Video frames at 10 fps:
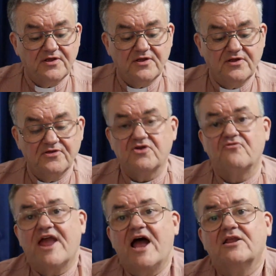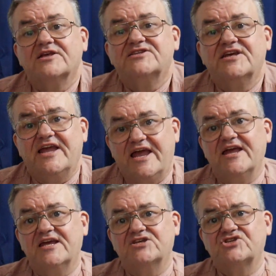the reality
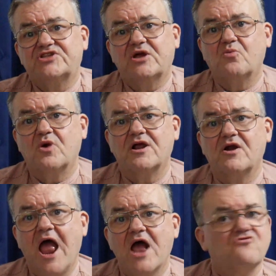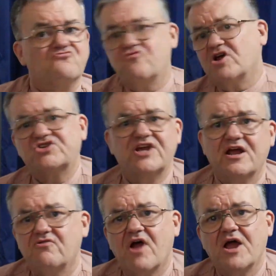is that we're rushing
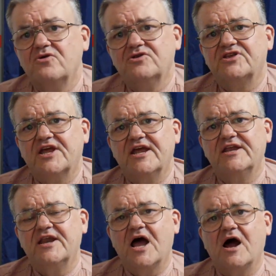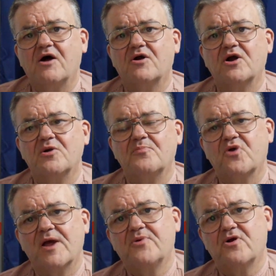around in our
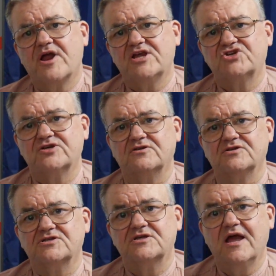preparations.